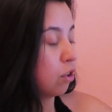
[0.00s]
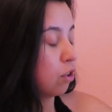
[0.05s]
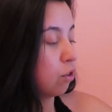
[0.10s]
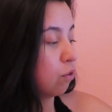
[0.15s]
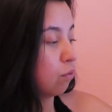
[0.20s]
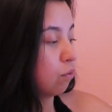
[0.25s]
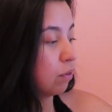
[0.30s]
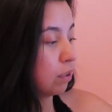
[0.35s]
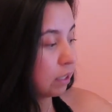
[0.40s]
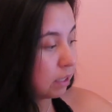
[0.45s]

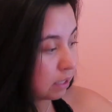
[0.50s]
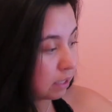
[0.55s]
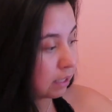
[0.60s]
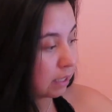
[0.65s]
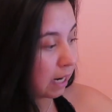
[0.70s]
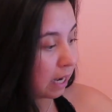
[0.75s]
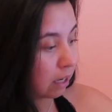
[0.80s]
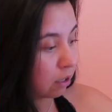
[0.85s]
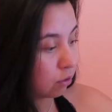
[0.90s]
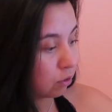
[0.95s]
three
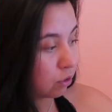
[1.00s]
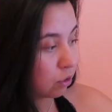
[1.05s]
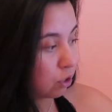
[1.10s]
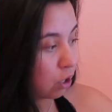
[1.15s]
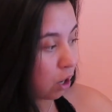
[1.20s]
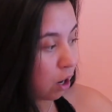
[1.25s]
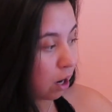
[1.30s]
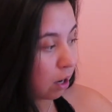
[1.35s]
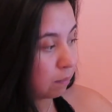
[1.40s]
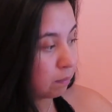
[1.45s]
style
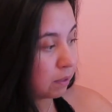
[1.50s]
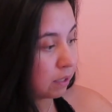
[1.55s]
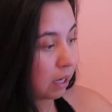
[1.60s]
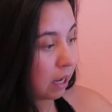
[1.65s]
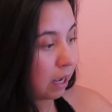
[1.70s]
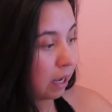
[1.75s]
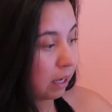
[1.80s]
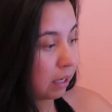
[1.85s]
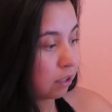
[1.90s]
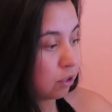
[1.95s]
tops
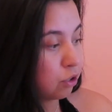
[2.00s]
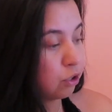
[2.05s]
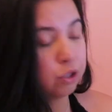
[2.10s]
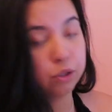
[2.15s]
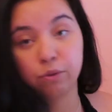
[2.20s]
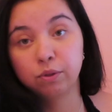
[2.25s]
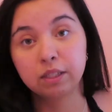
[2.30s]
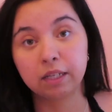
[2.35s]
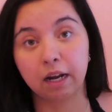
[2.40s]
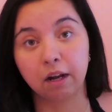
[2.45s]
and
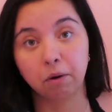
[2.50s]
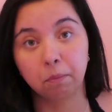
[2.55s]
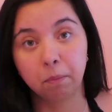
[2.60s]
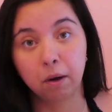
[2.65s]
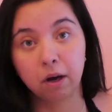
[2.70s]
two style